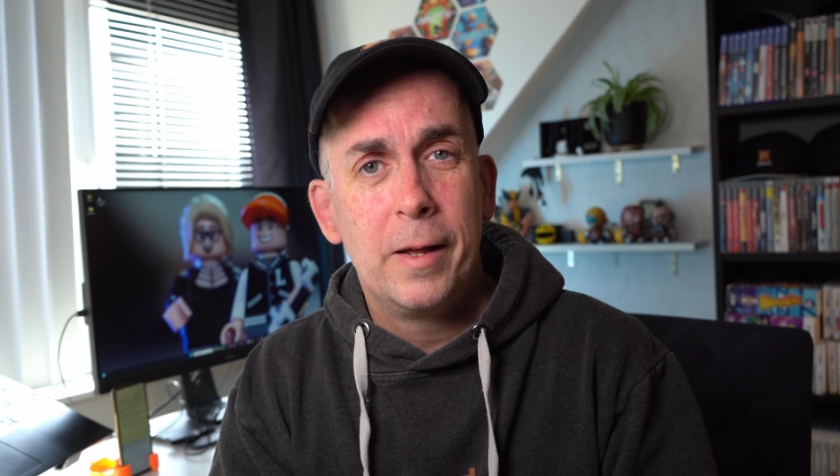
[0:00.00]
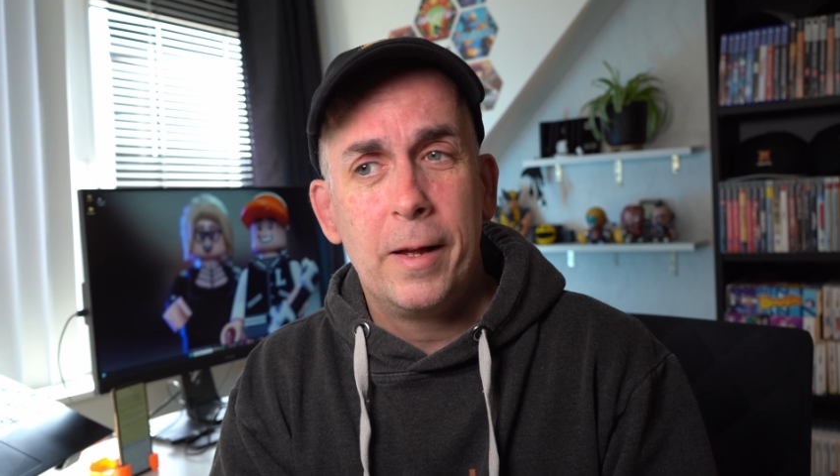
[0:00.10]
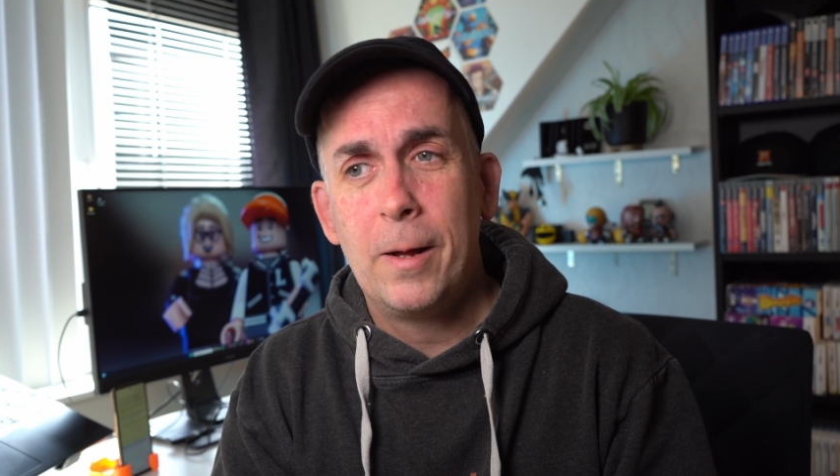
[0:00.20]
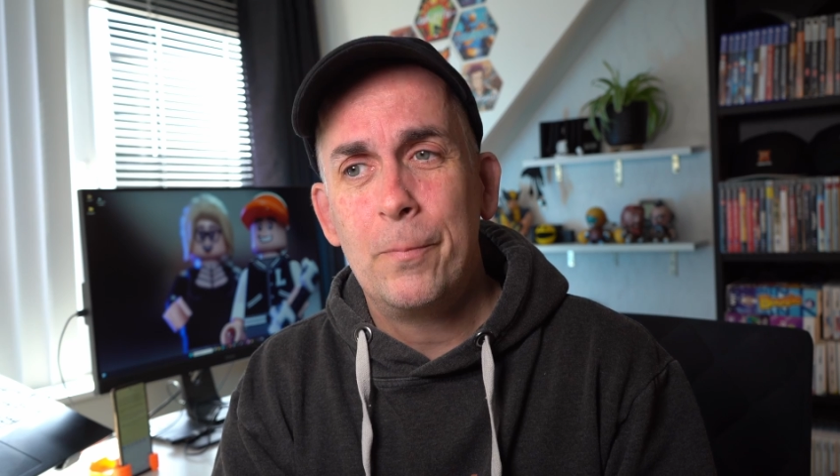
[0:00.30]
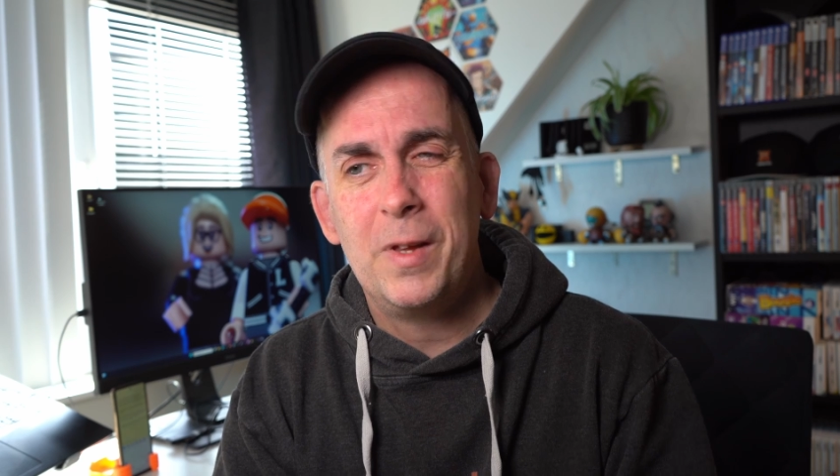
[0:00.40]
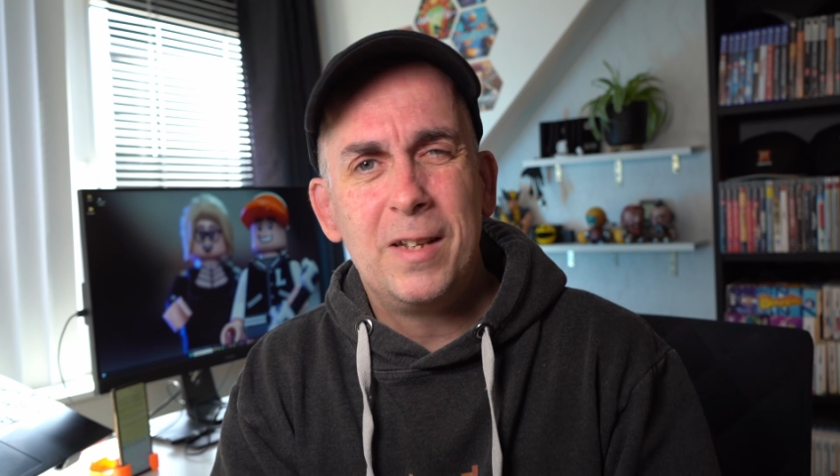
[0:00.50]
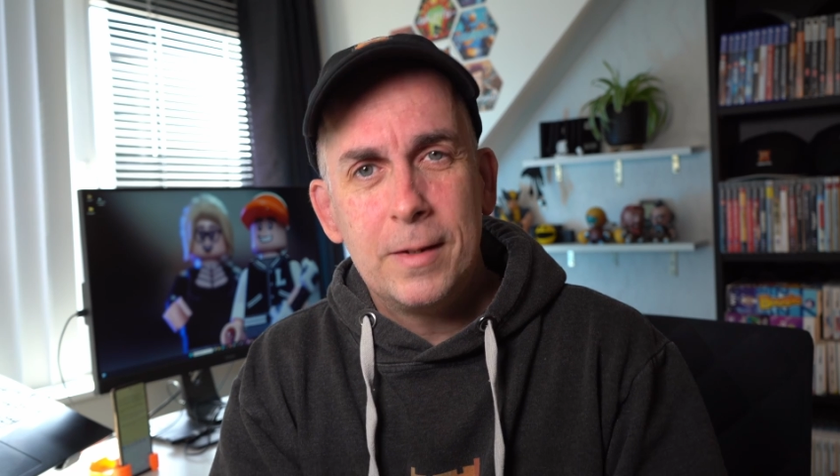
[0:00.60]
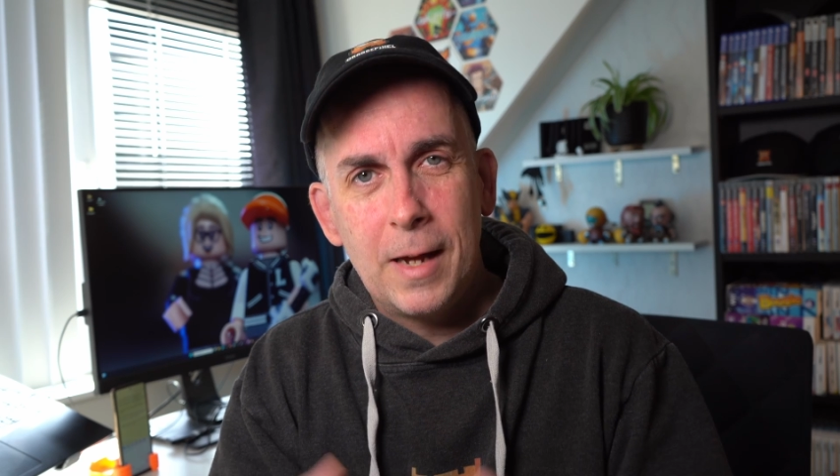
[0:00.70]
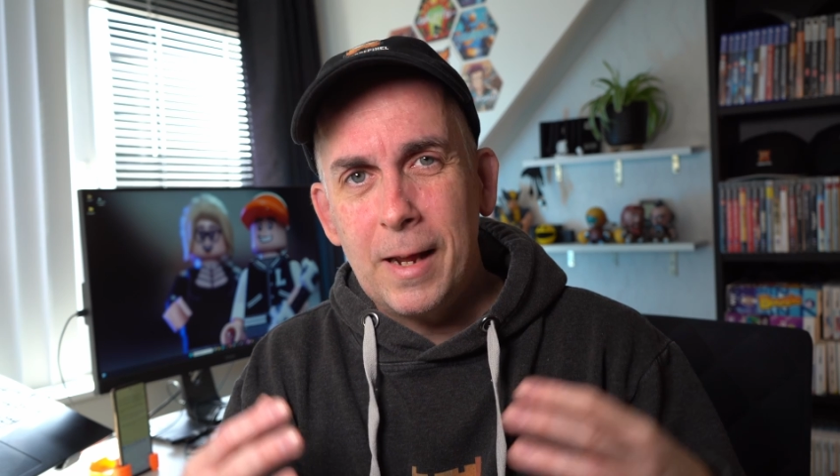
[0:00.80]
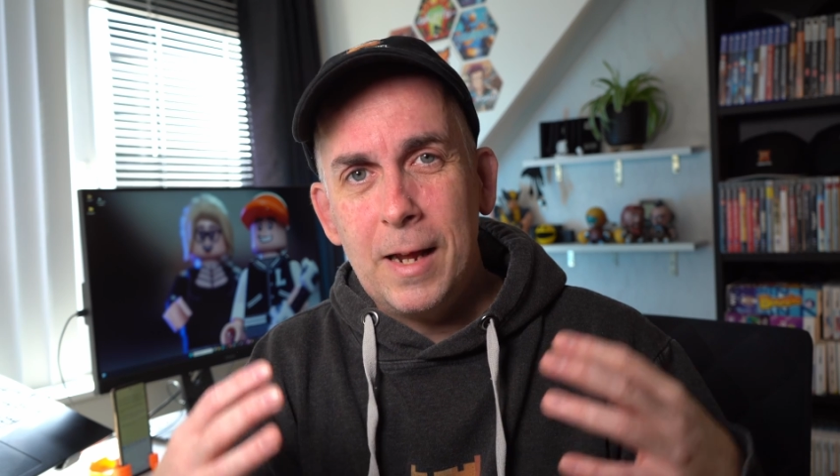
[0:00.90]
It's
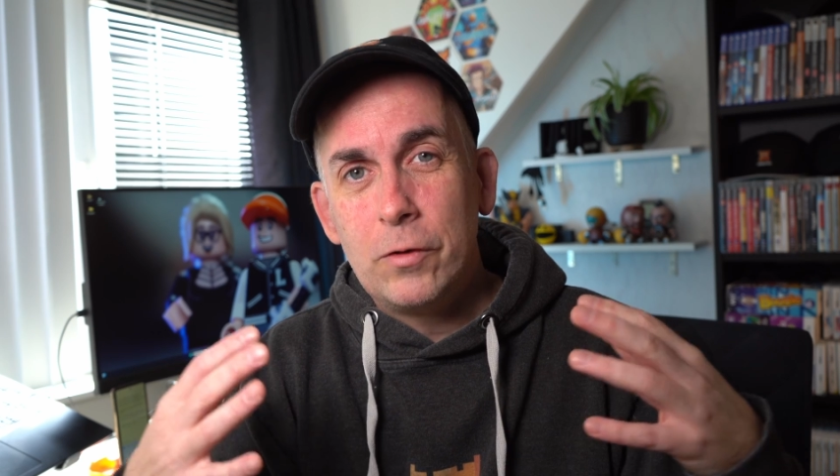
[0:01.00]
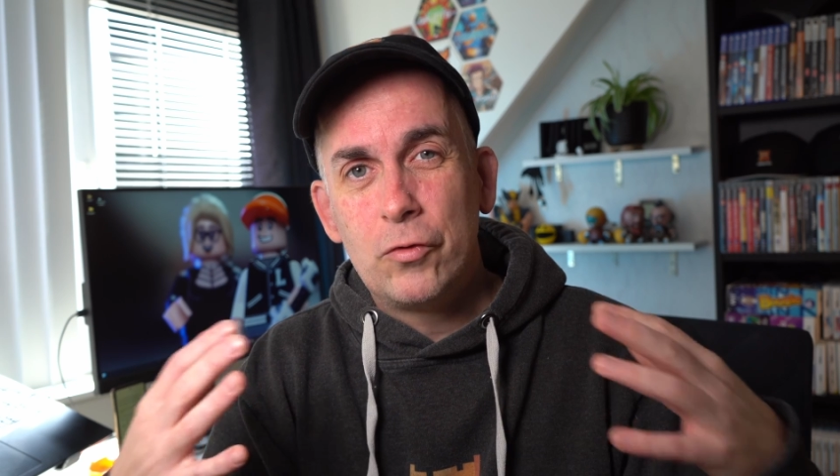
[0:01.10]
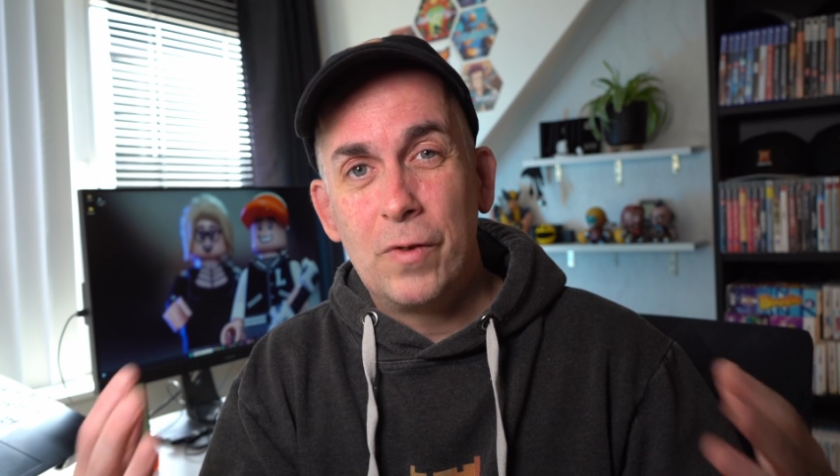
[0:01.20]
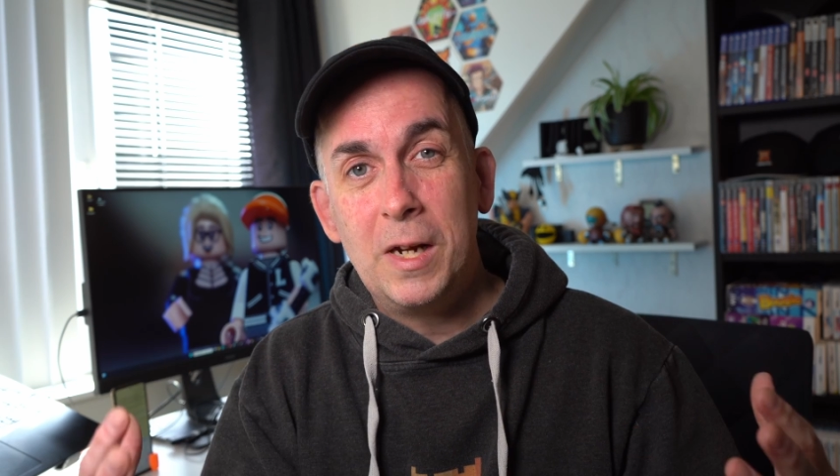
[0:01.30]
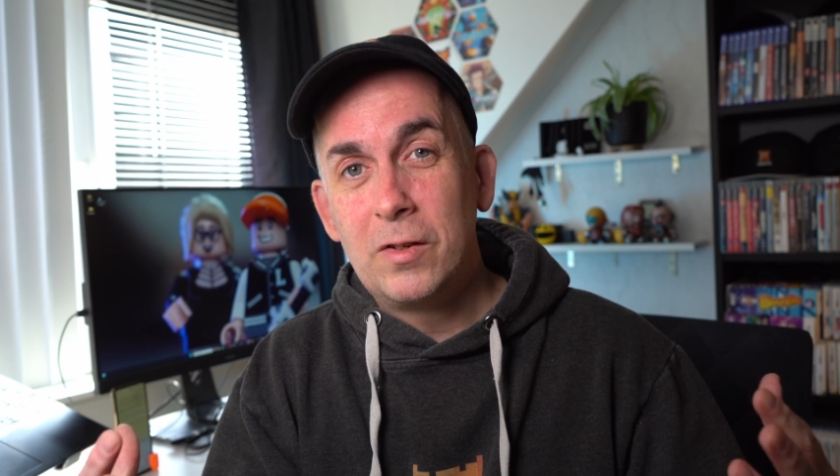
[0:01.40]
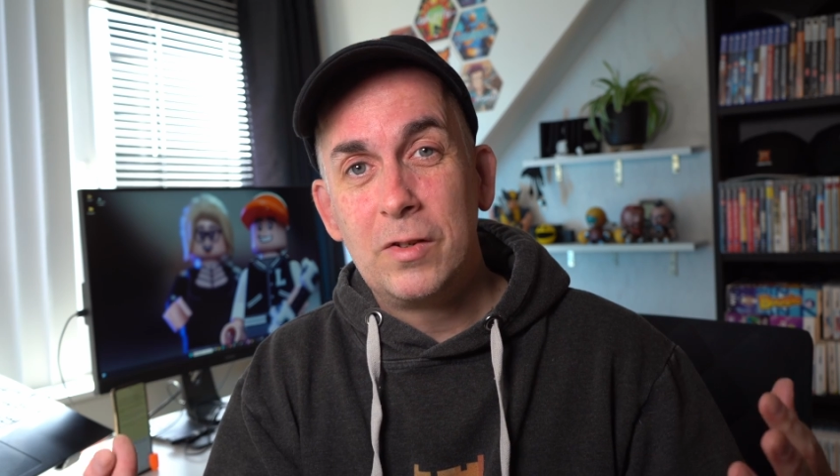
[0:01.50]
not a trade